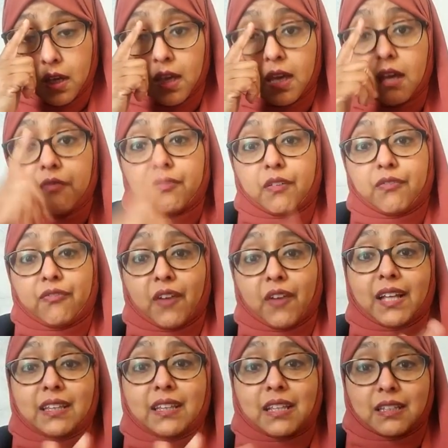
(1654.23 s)
If you
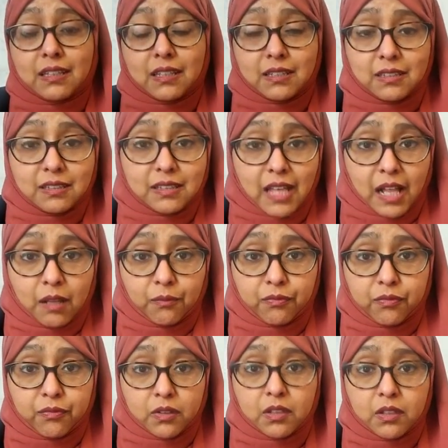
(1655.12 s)
find that this is
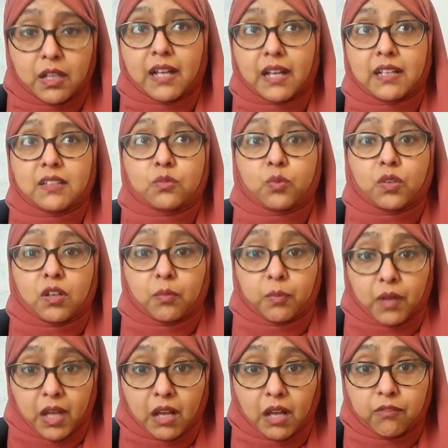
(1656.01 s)
helpful, at least when you're
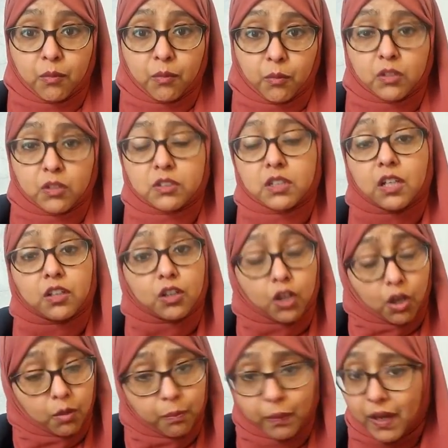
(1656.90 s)
applying for Malta,
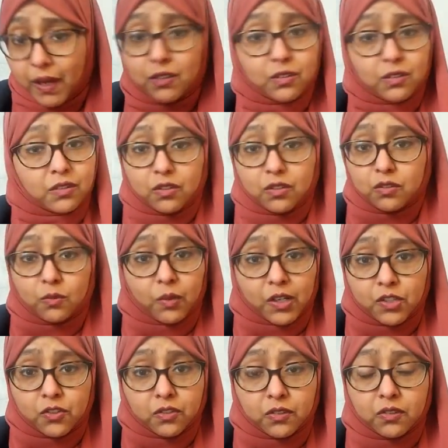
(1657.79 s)
go back to those
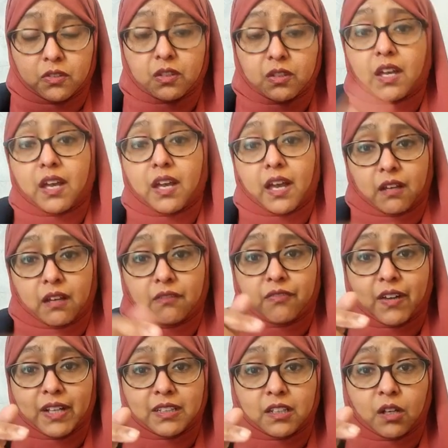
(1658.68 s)
questions and
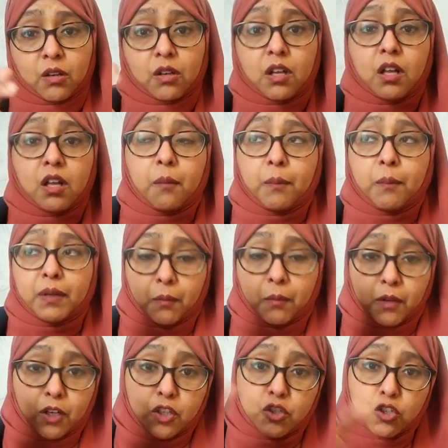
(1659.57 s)
find out. But
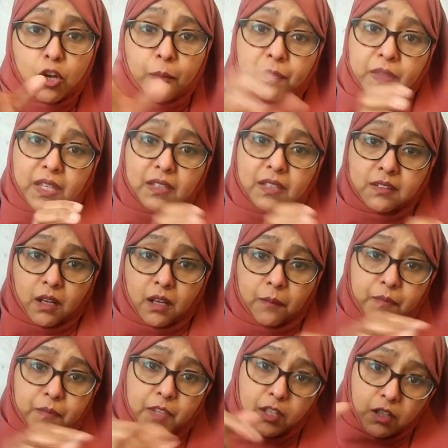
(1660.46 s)
I'm going to chop these
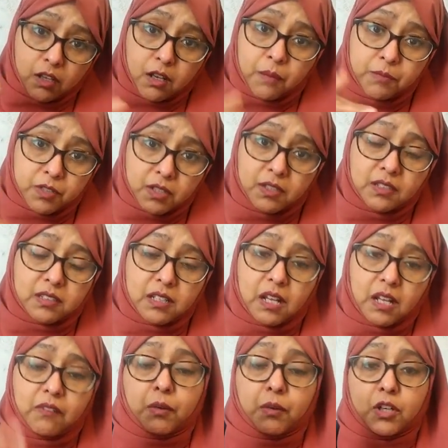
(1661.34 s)
up. I'm doing this
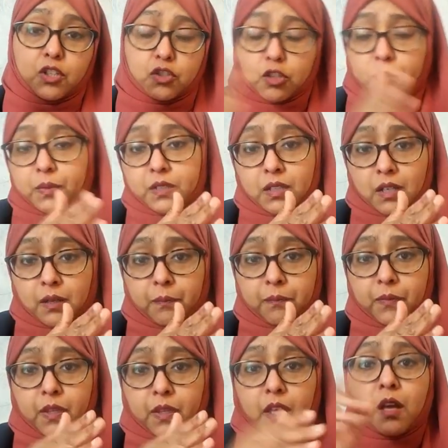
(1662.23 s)
live. I'm going to chop it
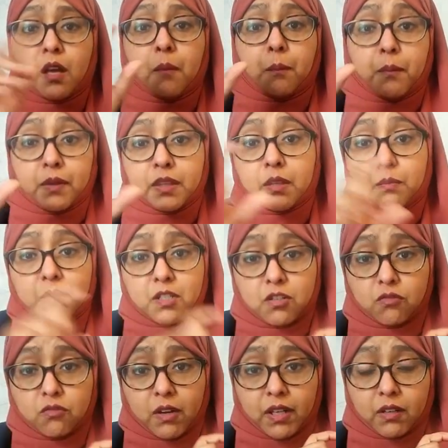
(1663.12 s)
up, put them
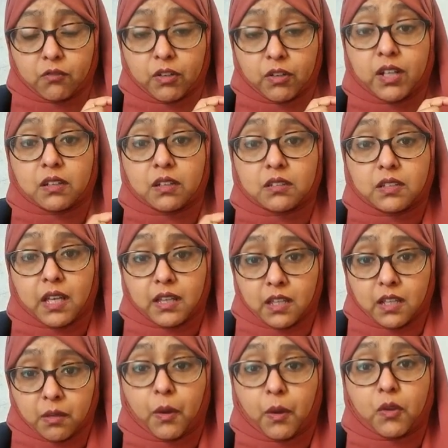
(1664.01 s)
into reels
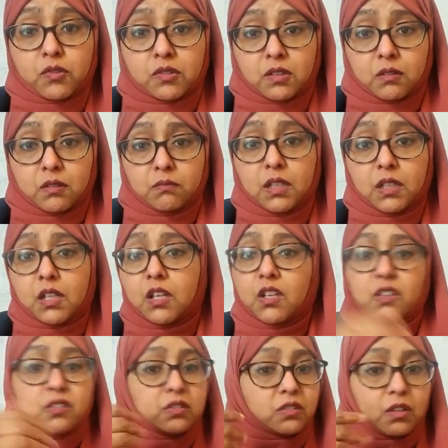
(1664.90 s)
and then post them.
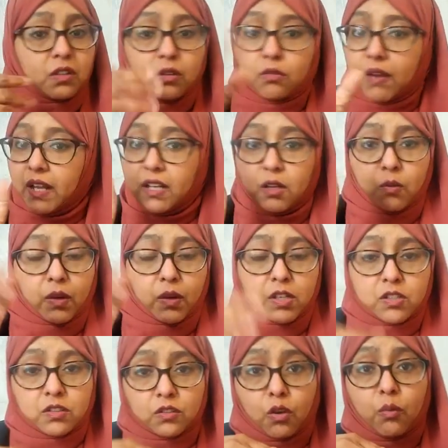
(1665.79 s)
So any
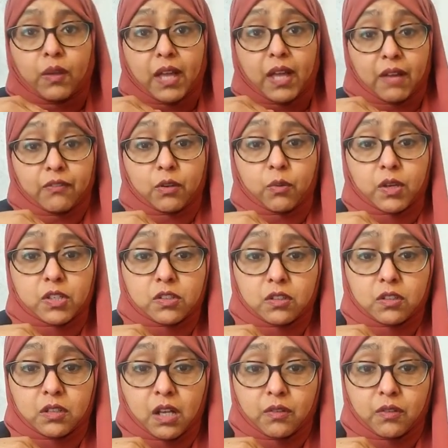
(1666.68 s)
questions? Oh, we have a question.